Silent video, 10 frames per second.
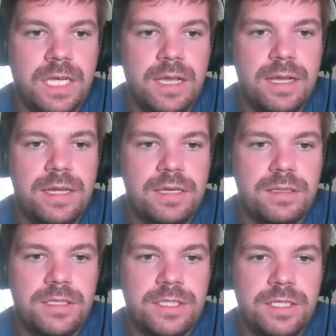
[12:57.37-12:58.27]
Any
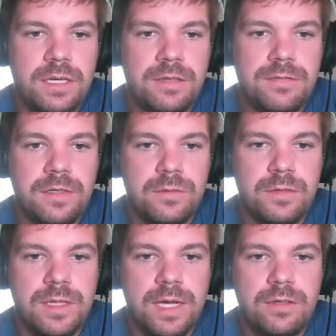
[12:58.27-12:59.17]
collision on the field
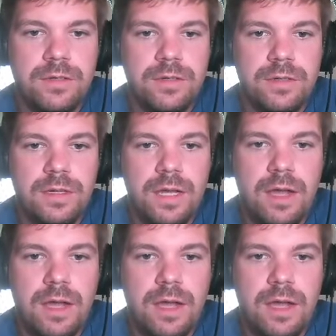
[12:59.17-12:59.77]
will now lean